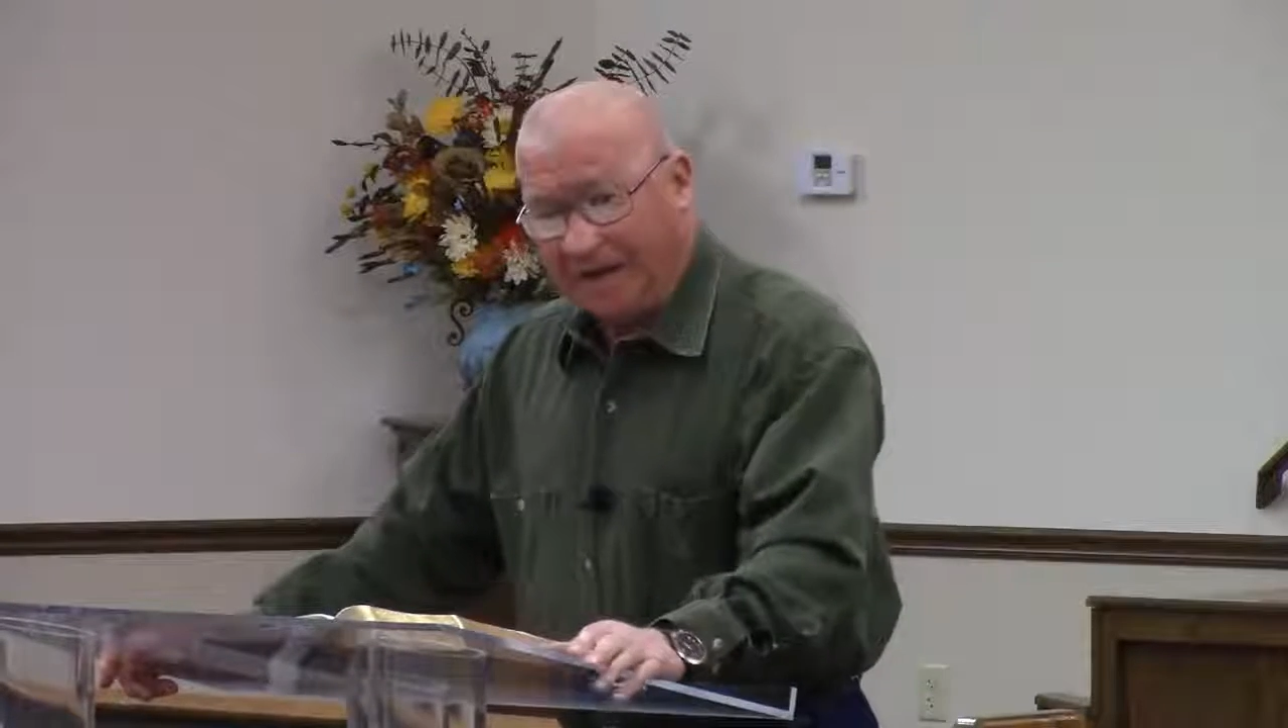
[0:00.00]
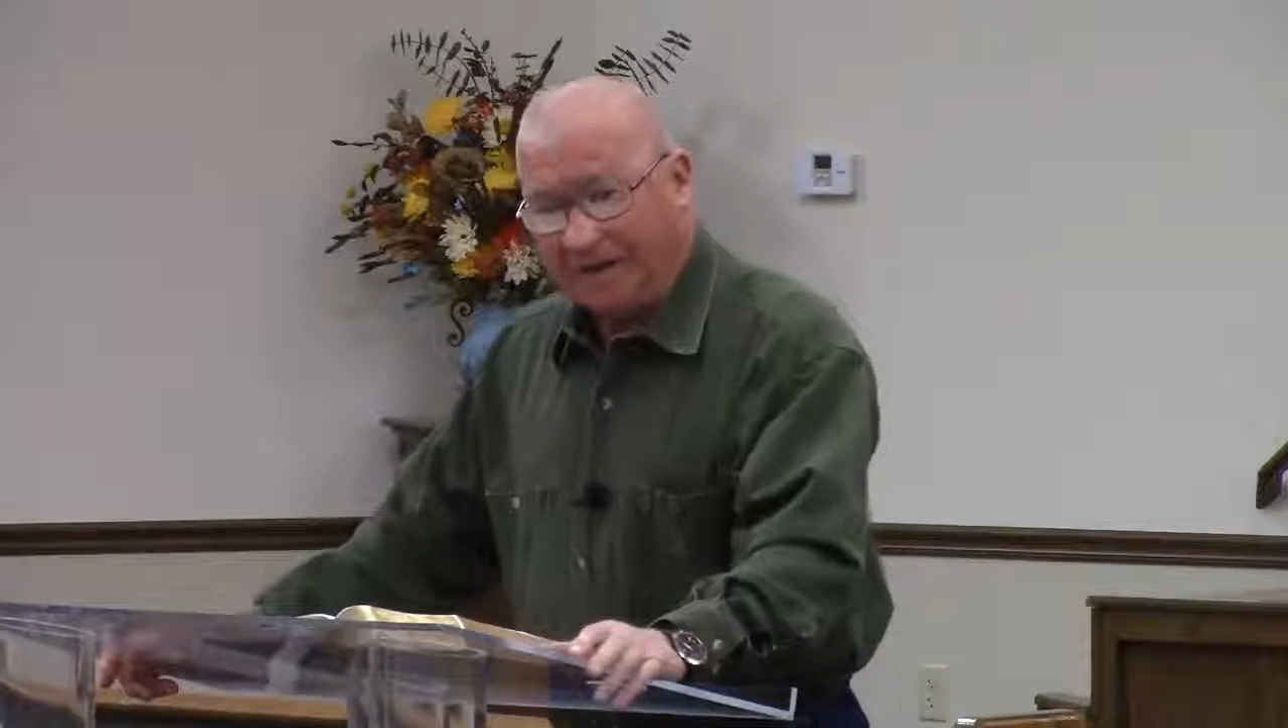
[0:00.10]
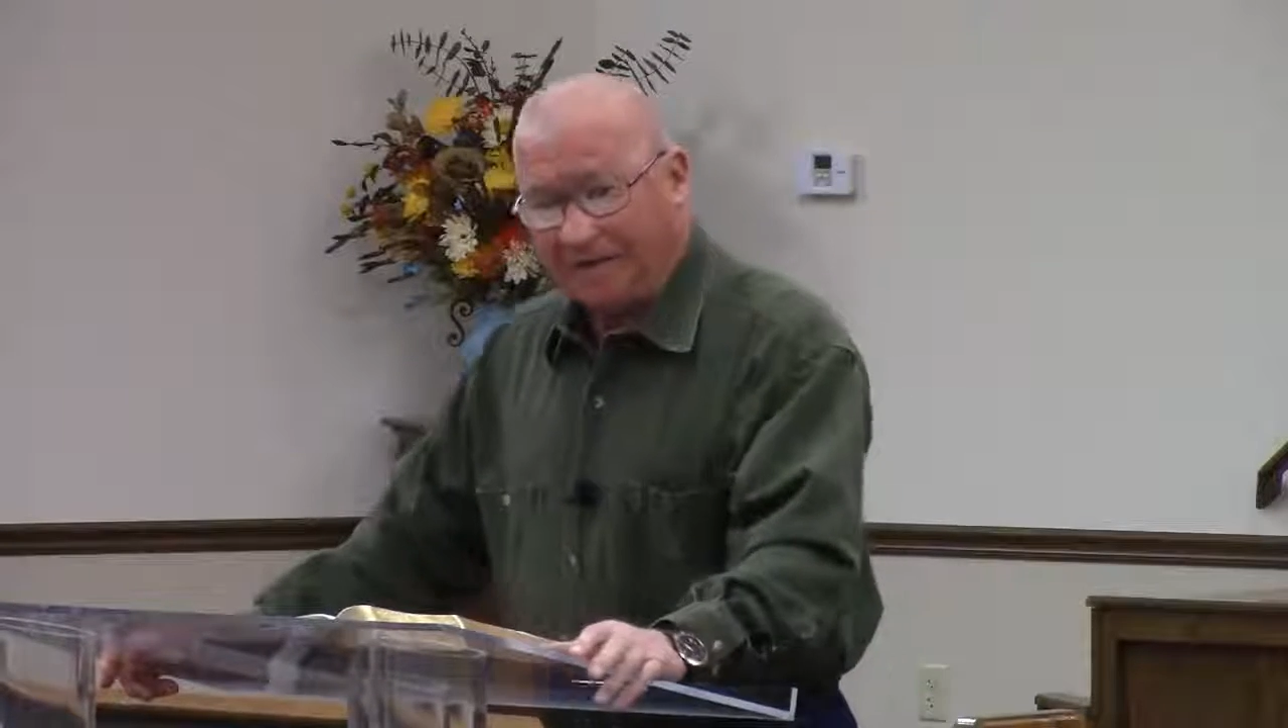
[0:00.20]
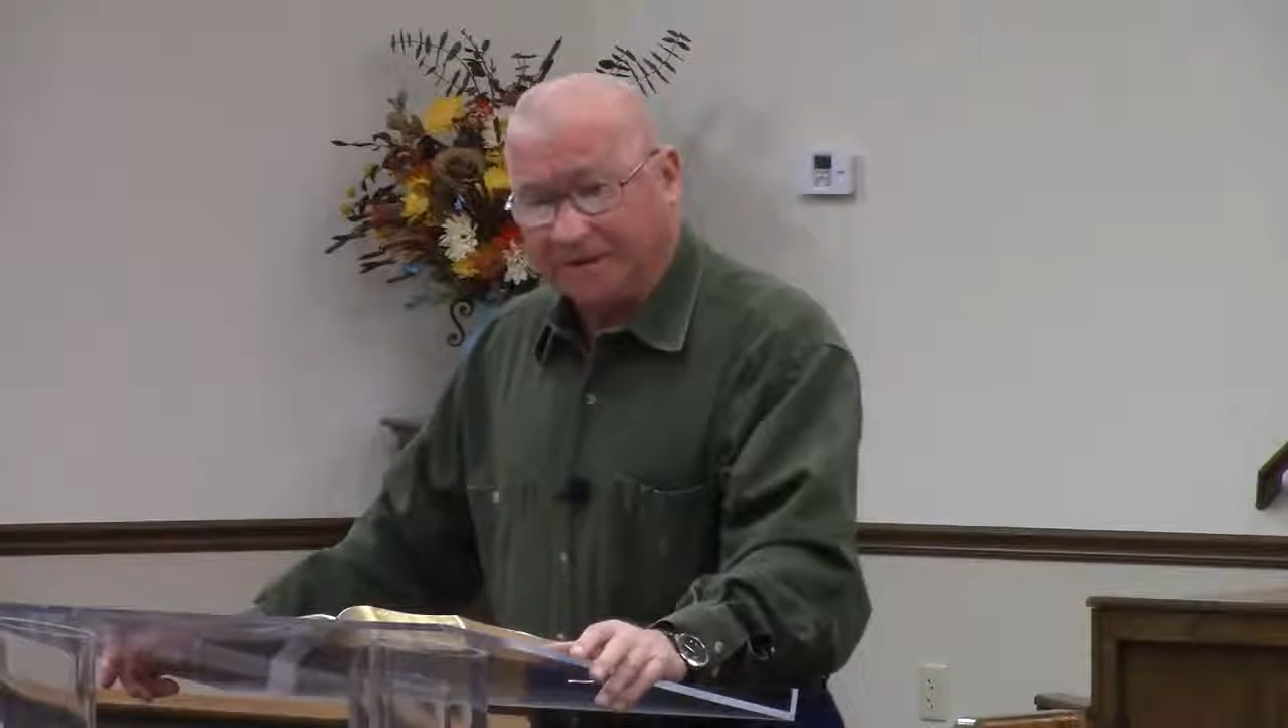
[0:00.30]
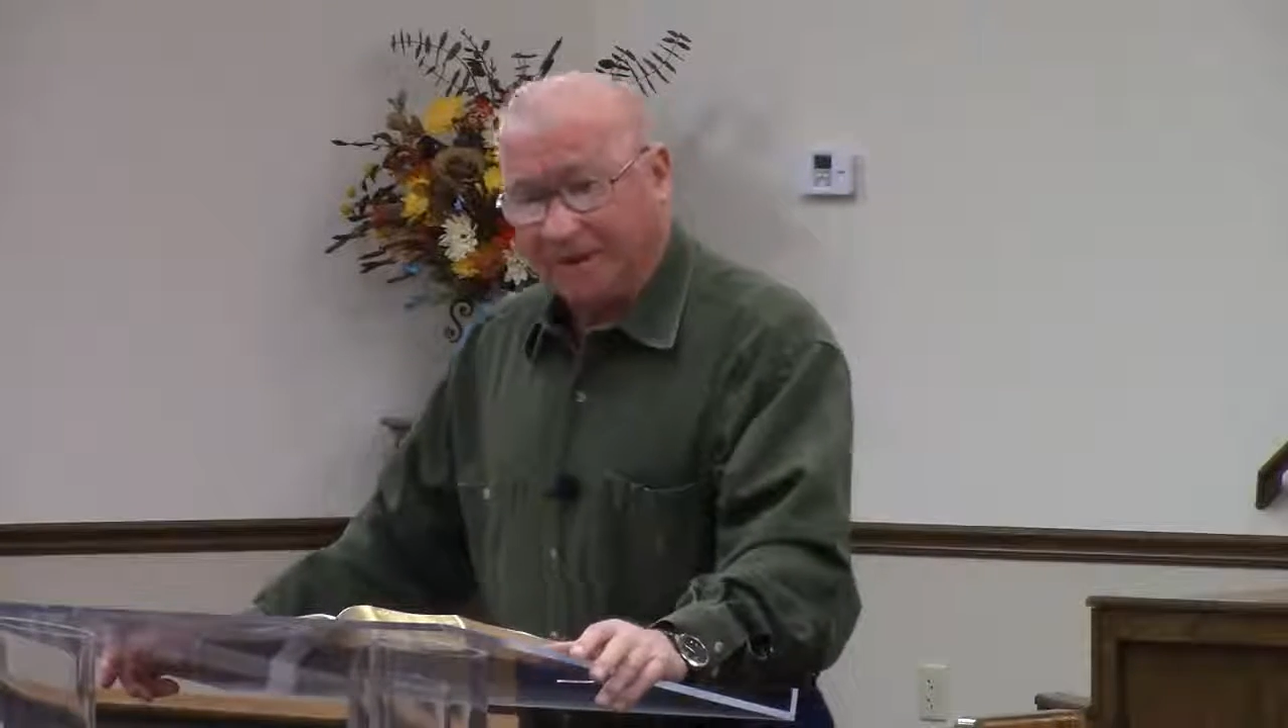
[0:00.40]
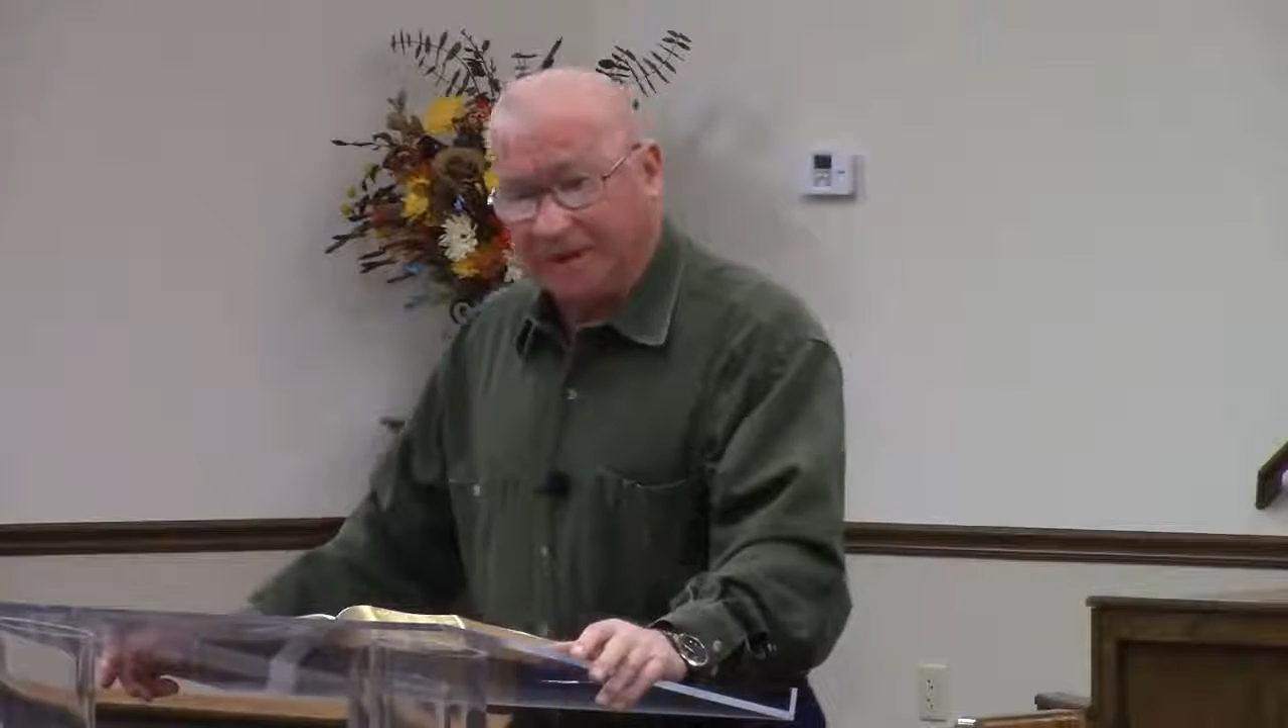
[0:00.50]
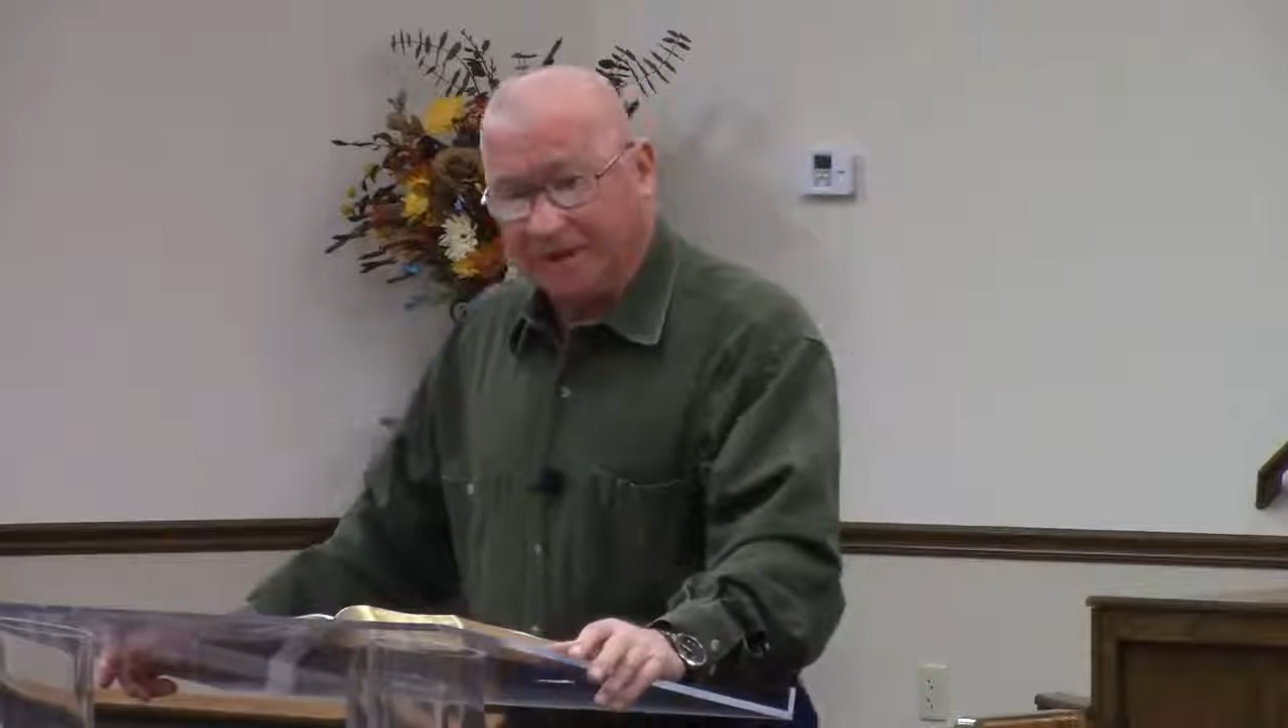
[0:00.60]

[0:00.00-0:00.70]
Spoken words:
out than it